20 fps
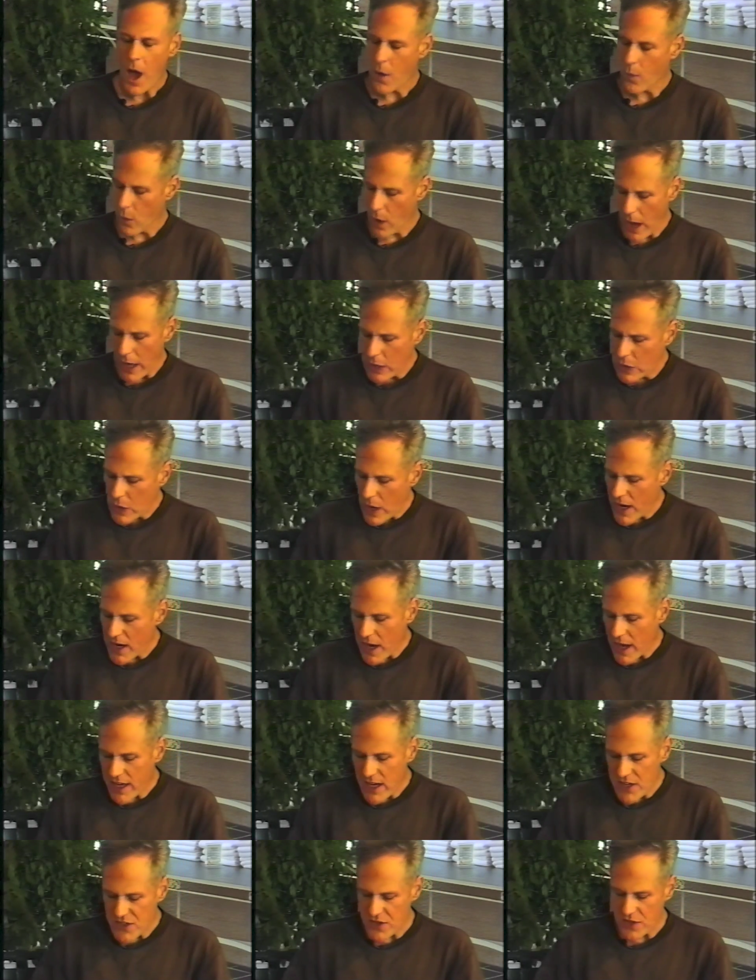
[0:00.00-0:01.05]
Well, I don't know.
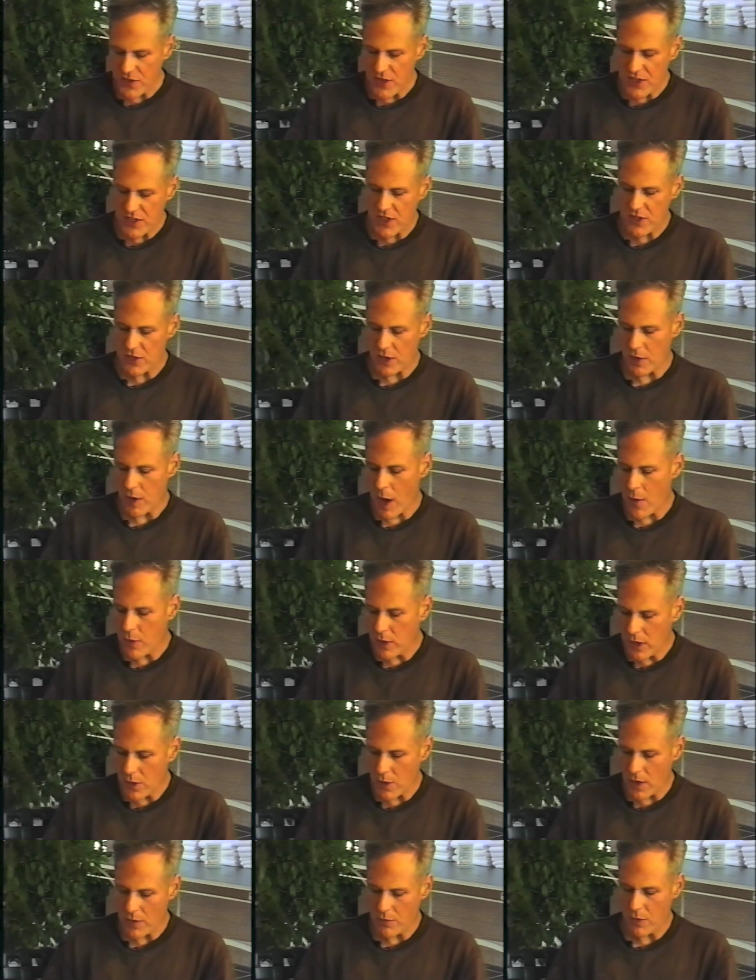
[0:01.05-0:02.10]
I guess these things. What I
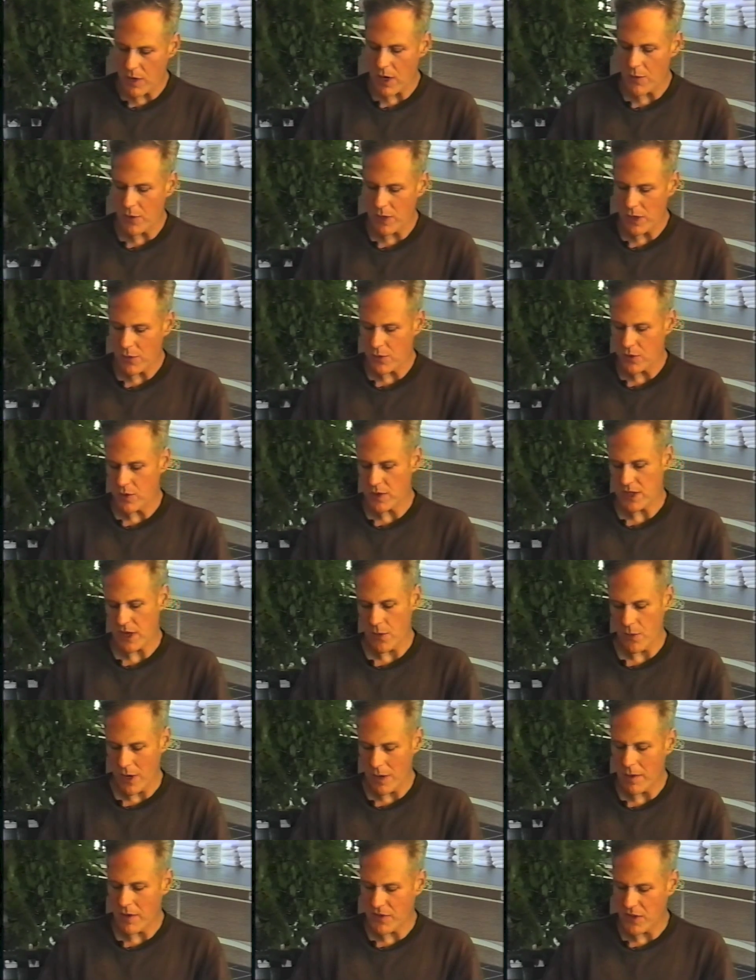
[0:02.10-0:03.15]
really do is I
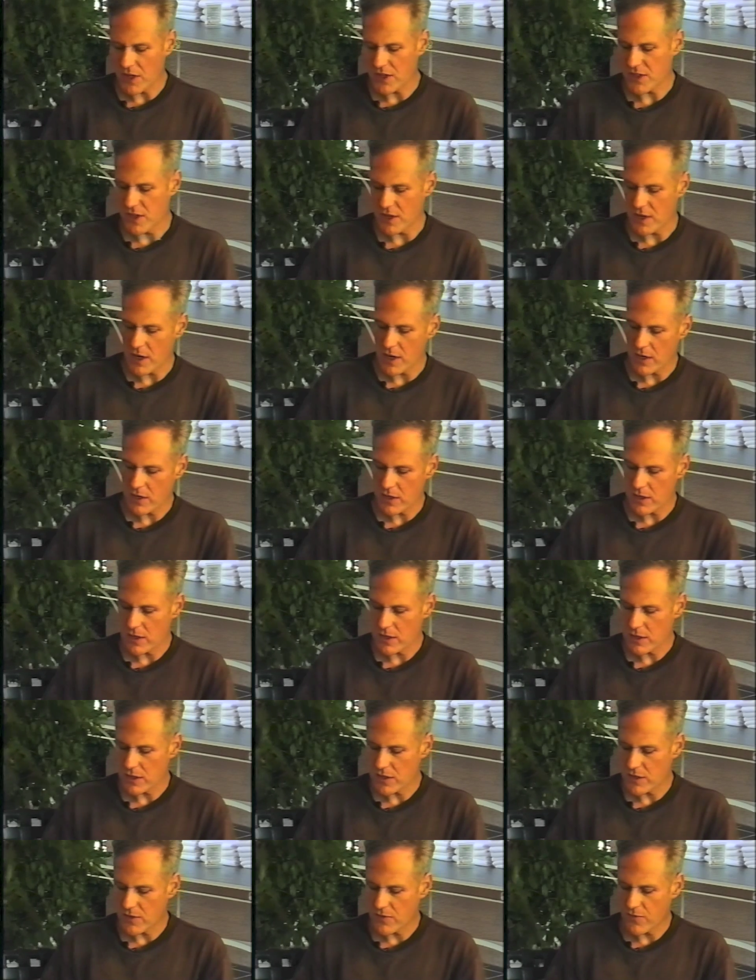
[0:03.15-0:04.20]
write about things that
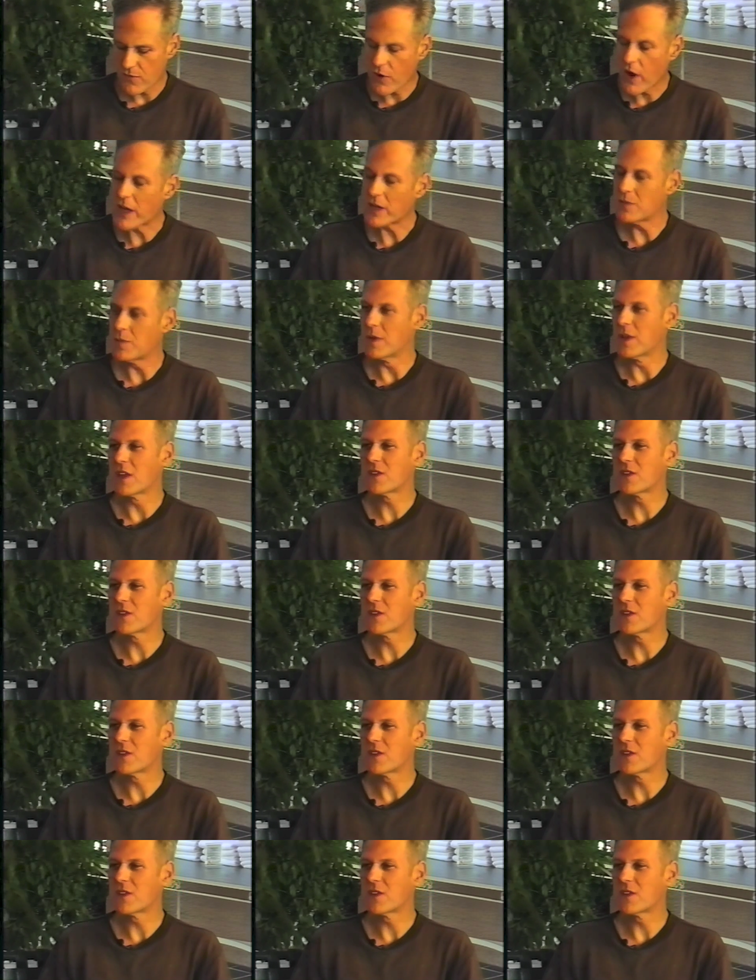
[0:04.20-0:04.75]
frighten me.